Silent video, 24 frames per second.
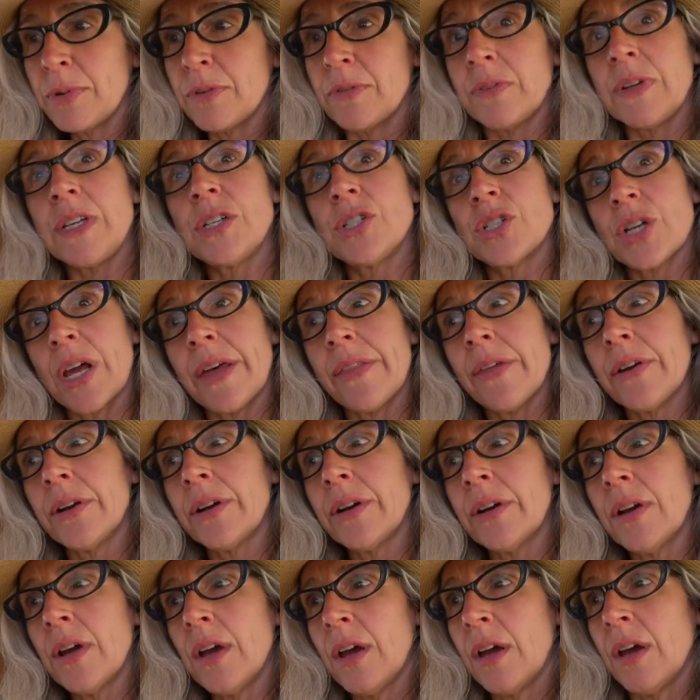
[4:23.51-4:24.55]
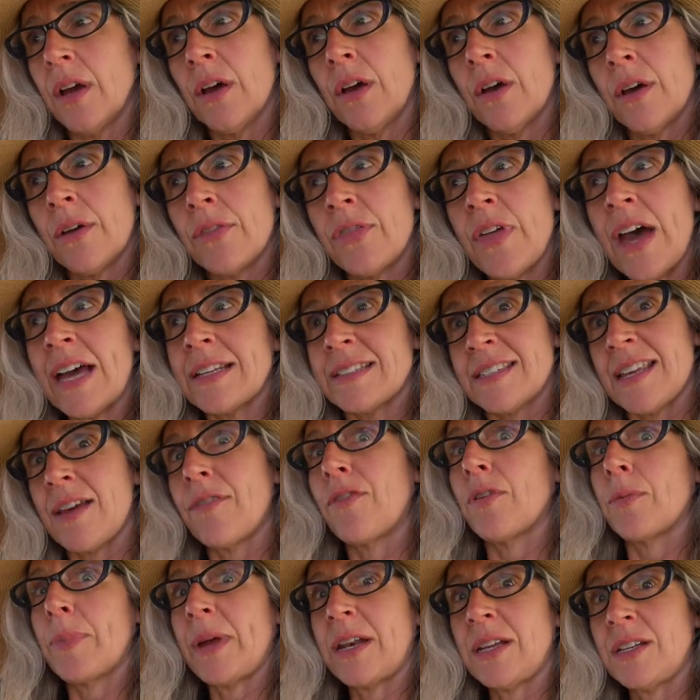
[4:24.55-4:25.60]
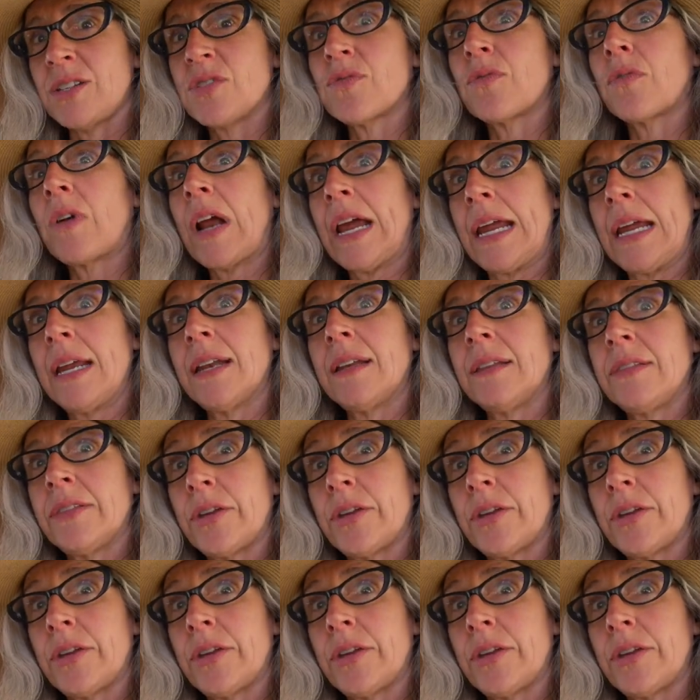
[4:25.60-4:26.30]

of each other, that's everybody's right,